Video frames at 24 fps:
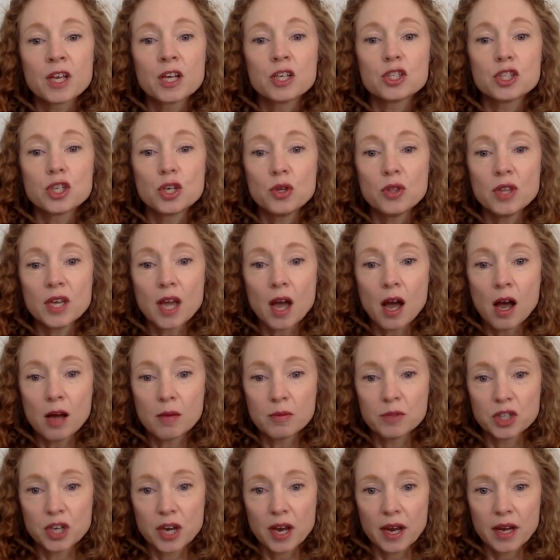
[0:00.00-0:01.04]
to the
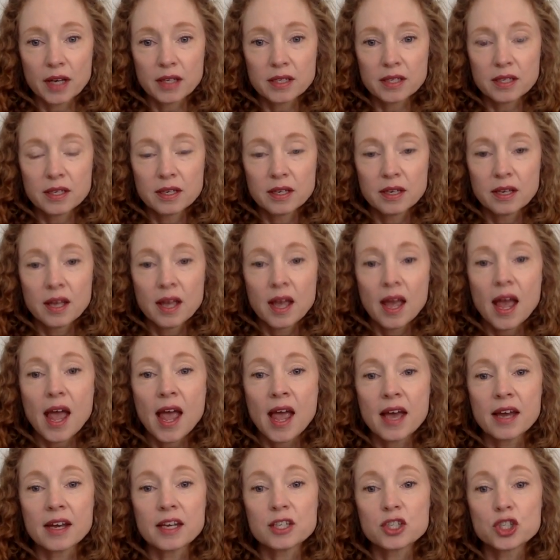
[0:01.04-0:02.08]
object
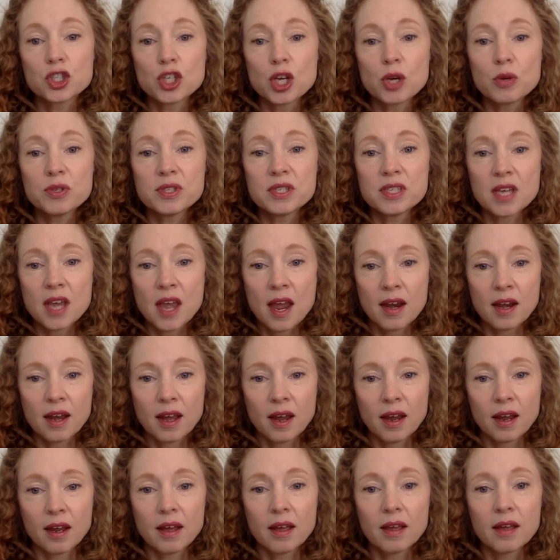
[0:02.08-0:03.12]
and
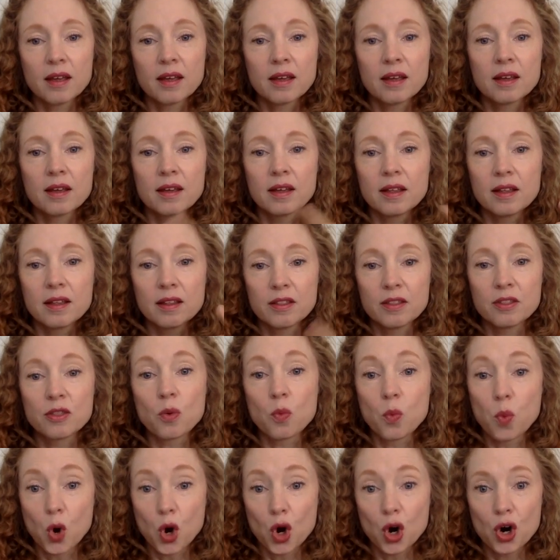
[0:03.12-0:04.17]
associating the
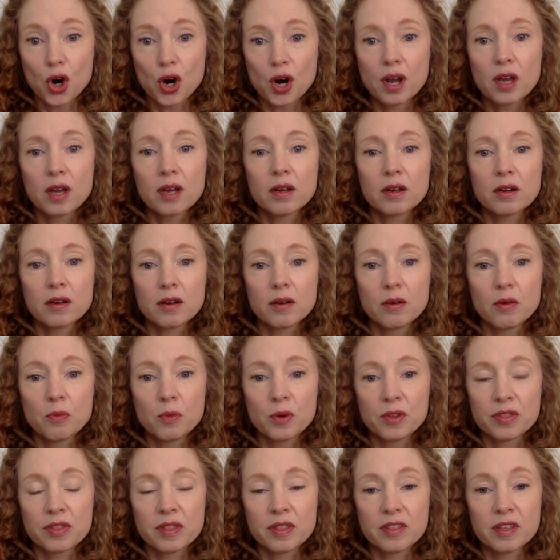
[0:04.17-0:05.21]
word
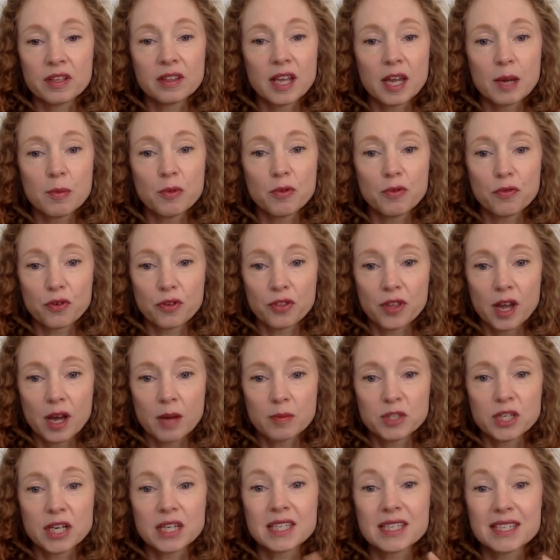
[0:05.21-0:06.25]
with the label for the
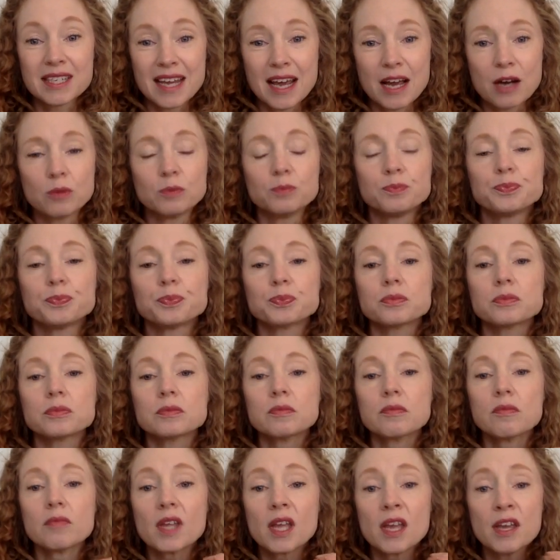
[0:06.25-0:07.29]
object. Now,
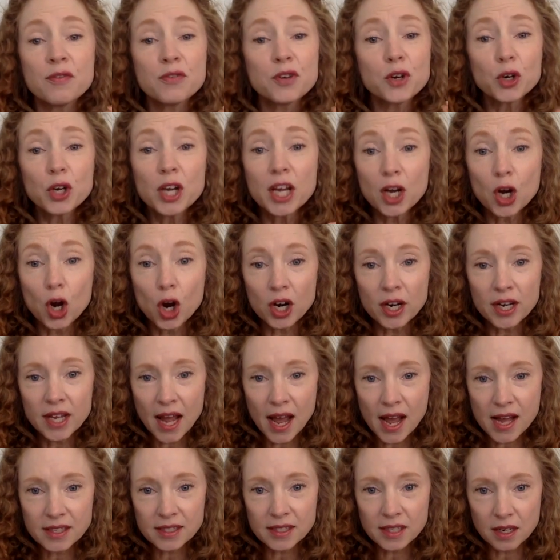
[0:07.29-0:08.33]
if your kid already
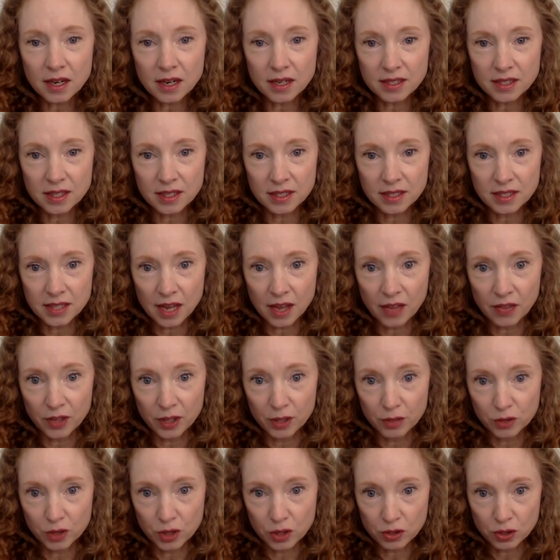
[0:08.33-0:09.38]
has the consonant sound that
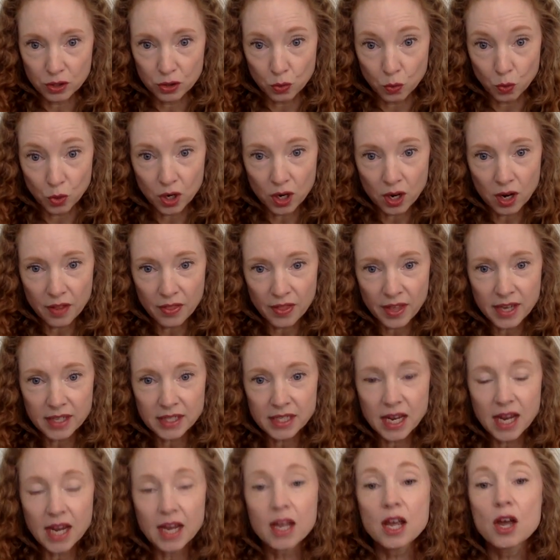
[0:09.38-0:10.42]
you've chosen to work on that
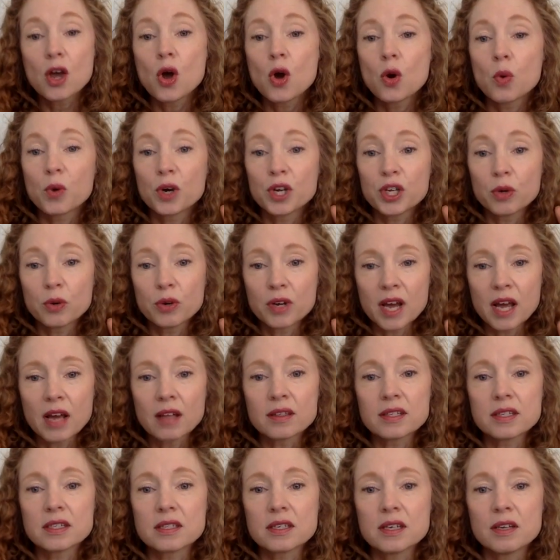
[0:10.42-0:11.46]
day, what you are now
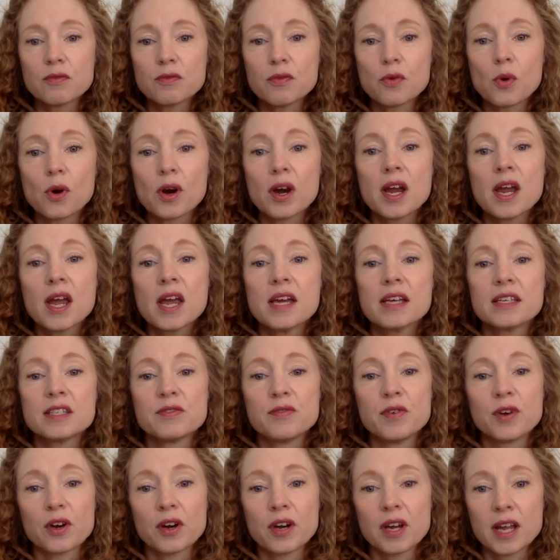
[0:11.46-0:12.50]
listening for is
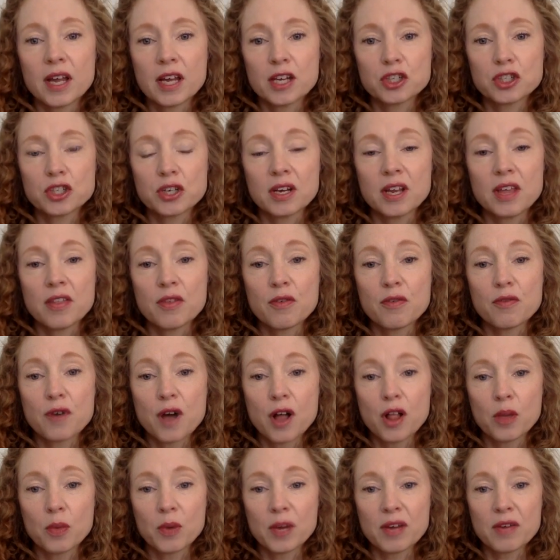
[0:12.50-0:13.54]
variation in the
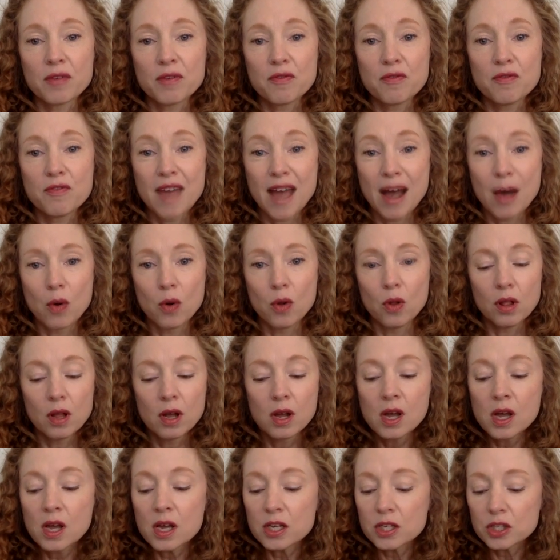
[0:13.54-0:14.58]
following vowel.
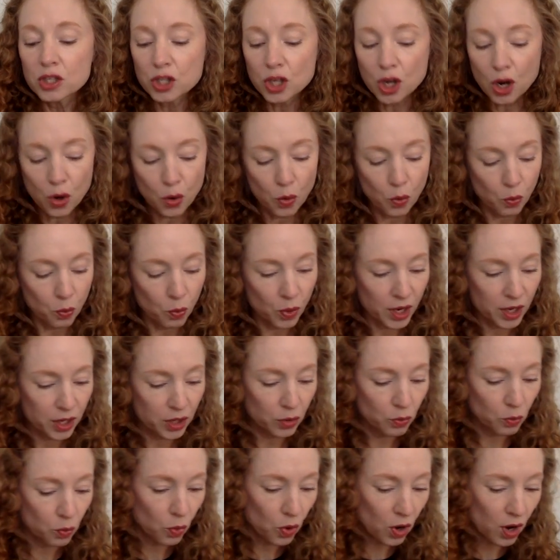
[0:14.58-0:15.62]
So what
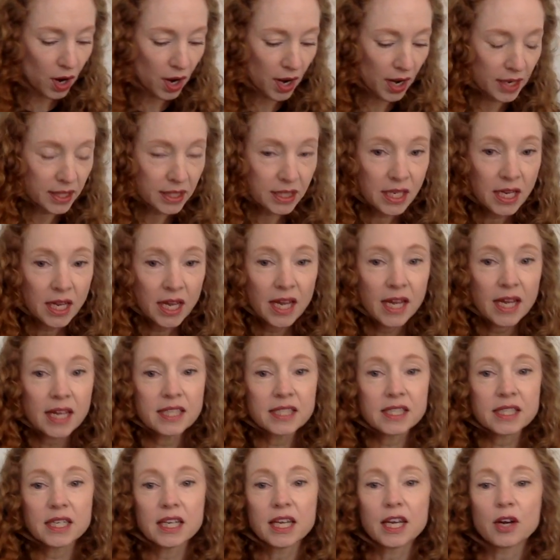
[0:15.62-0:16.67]
you want
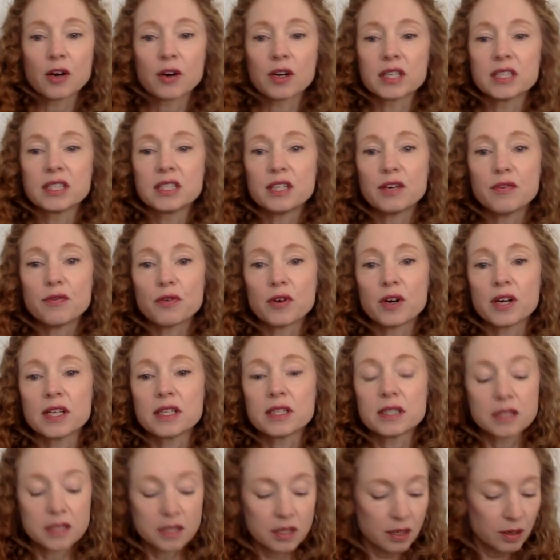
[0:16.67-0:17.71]
is to hear a
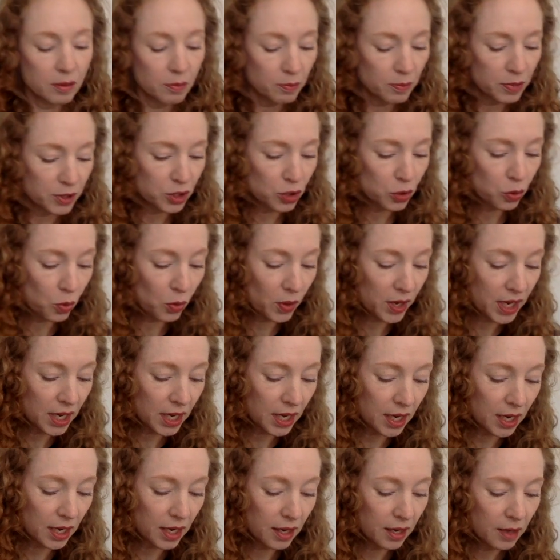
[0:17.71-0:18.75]
difference
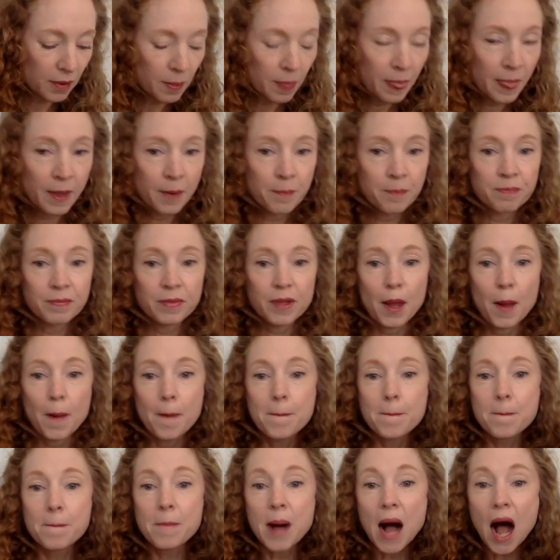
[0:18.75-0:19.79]
between
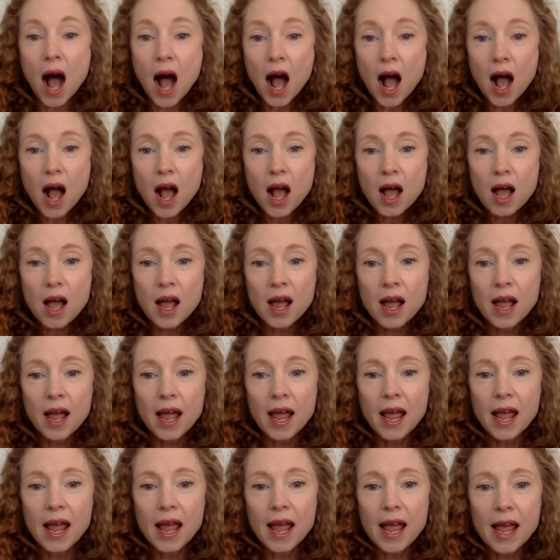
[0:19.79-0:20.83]
ba
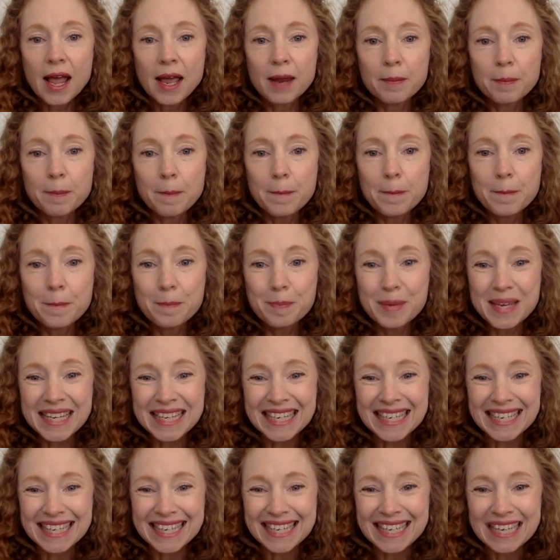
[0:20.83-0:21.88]
and
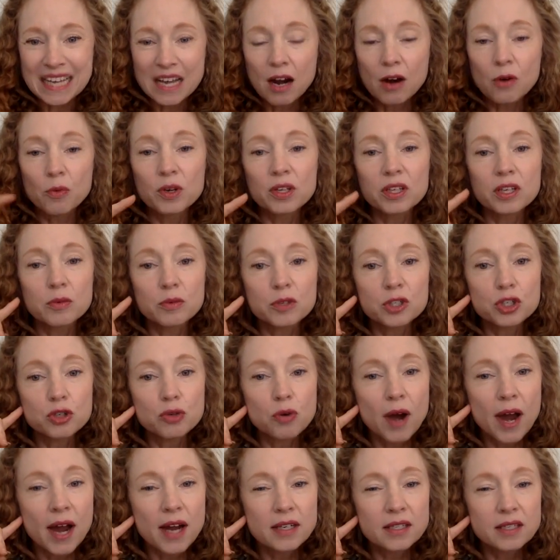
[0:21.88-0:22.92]
b, a really
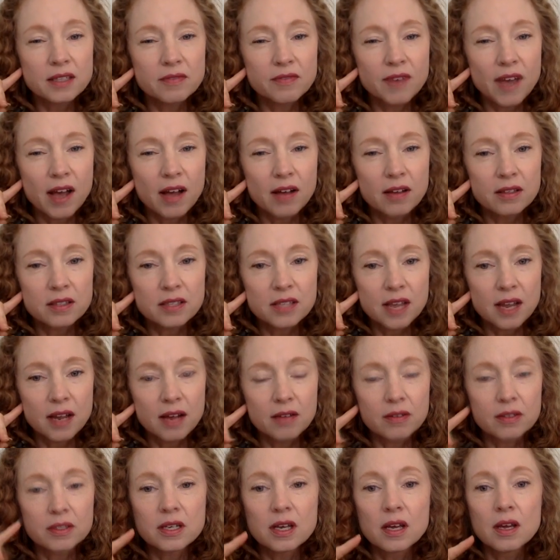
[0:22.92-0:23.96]
retracted vowel
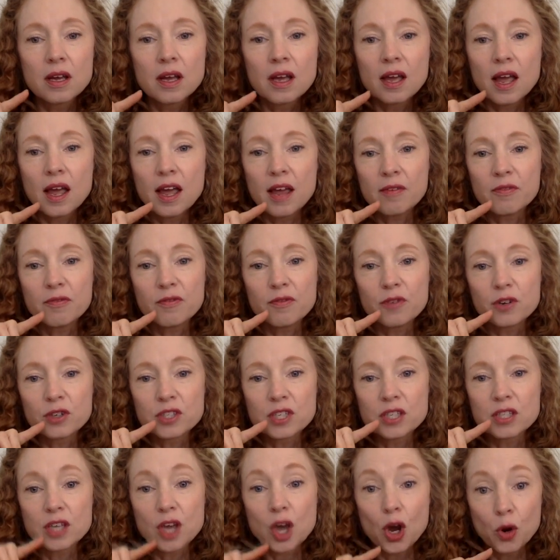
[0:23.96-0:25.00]
sound, and
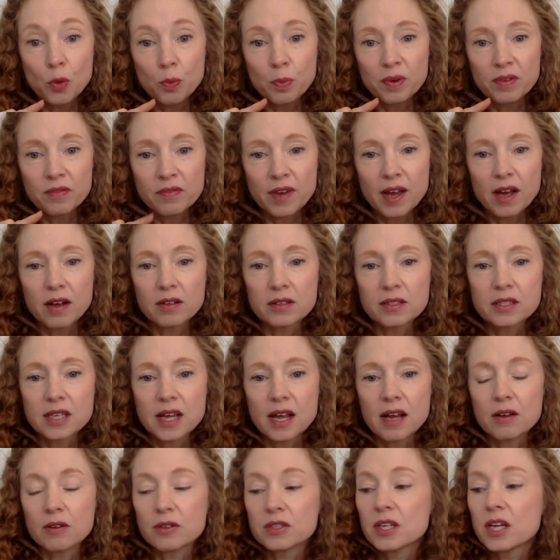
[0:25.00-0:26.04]
versus the open vowel
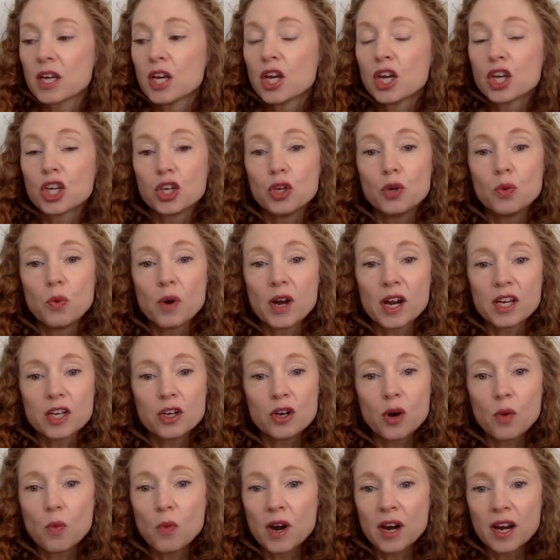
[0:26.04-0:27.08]
sound. You
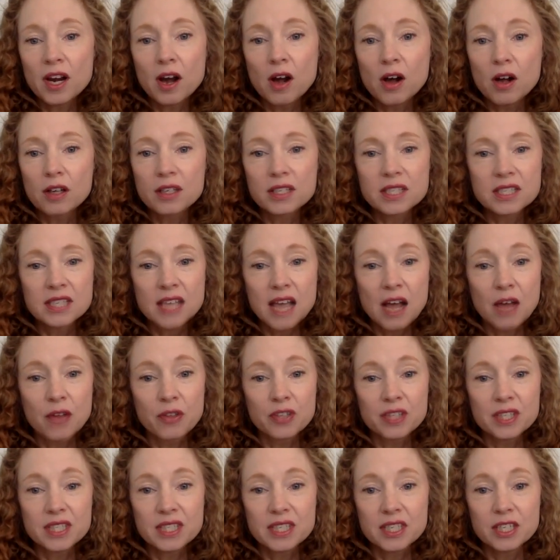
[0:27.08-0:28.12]
don't want it all to
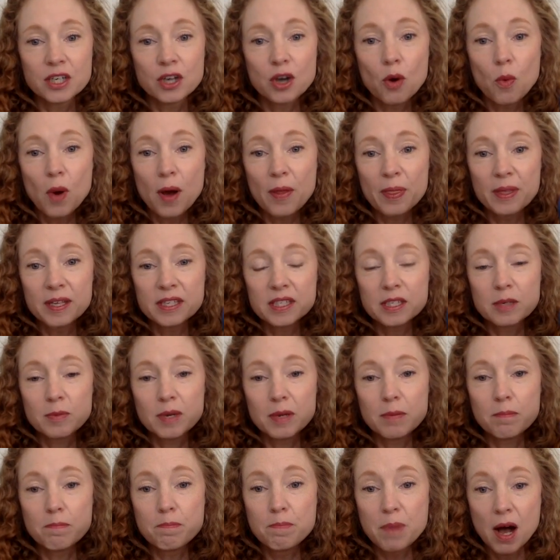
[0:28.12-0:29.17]
sound this. You don't want this to
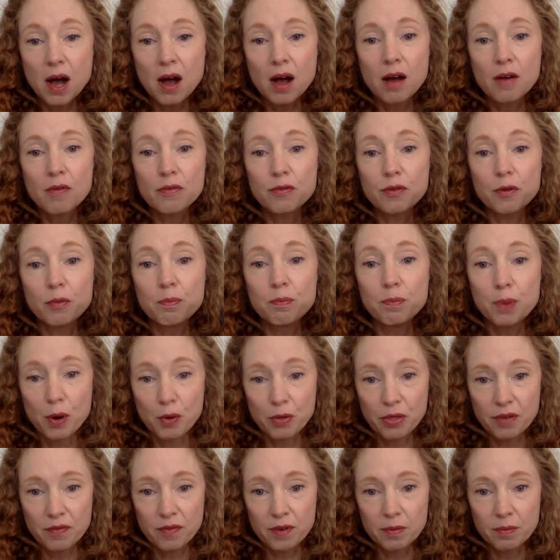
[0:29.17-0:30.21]
be ba for
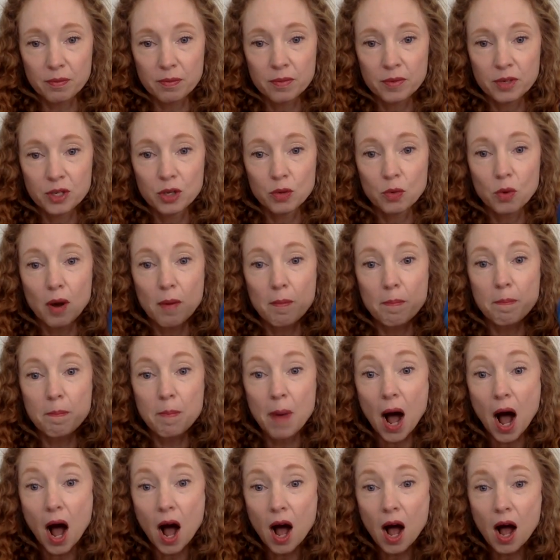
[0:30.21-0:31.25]
both of them. You want
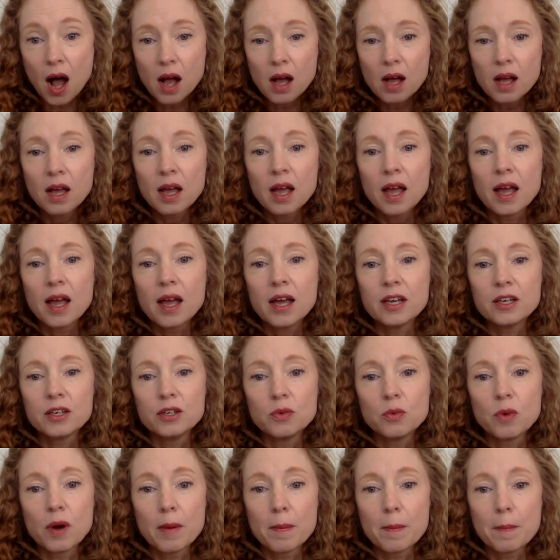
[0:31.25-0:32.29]
ba and
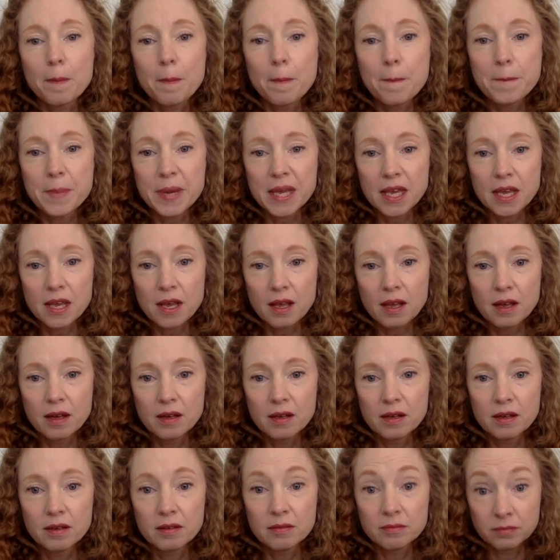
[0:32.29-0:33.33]
you want b.
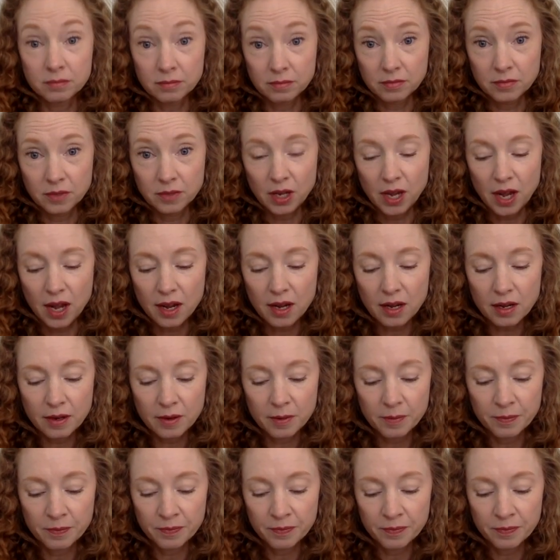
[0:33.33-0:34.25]
Okay?